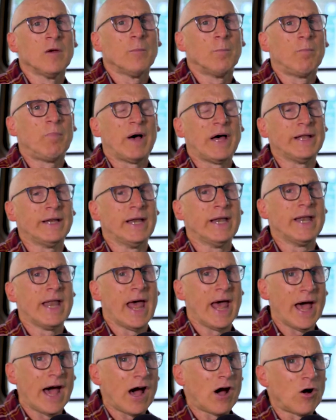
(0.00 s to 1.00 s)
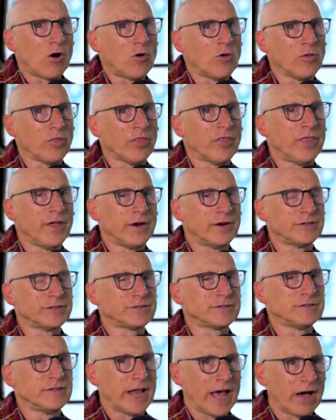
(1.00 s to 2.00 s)
But now
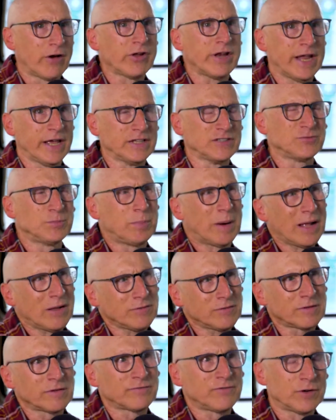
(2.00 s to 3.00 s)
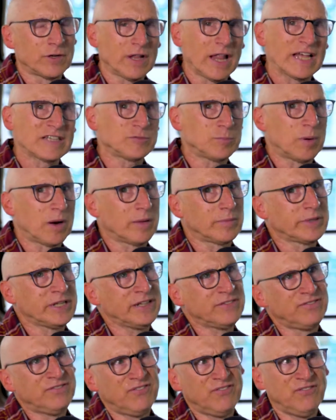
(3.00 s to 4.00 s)
nowadays, probably for the last
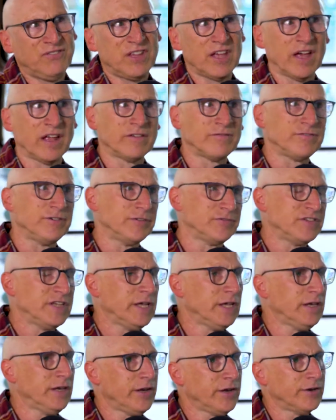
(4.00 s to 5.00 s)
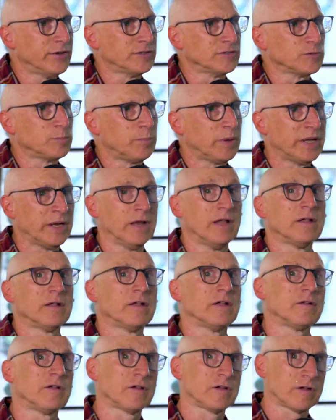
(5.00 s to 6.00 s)
10, 15 years, but
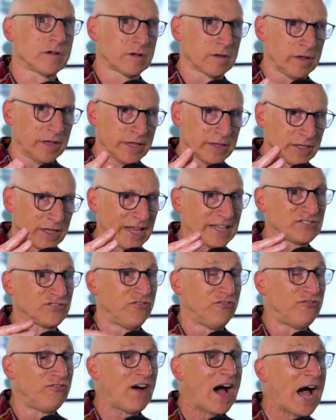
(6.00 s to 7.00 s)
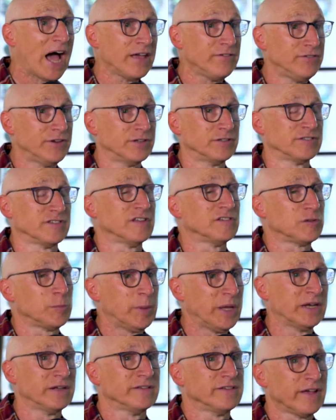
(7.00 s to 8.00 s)
in the last 5 years, it's
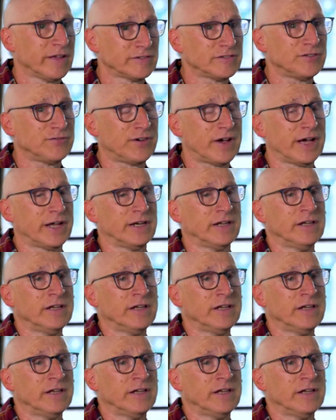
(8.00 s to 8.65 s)
been intensified.